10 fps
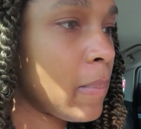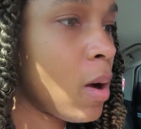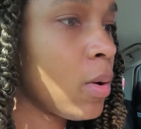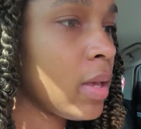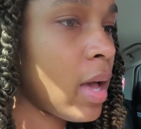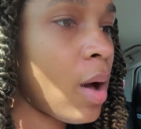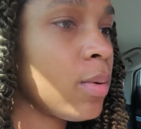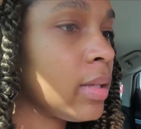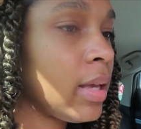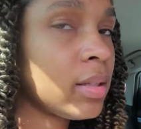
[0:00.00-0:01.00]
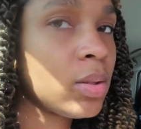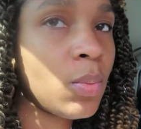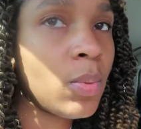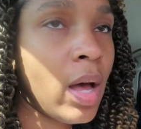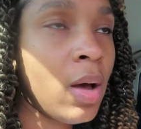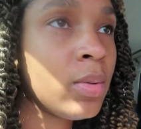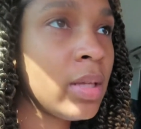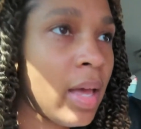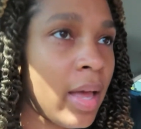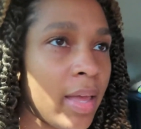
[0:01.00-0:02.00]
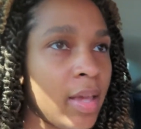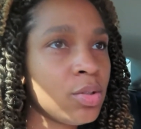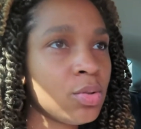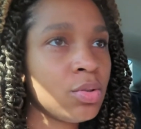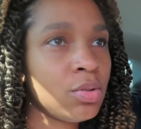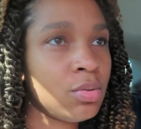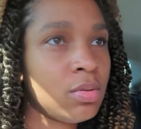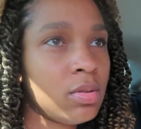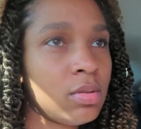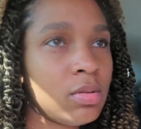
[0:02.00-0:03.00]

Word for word: oh yeah, I only got the one. I only got extra juice.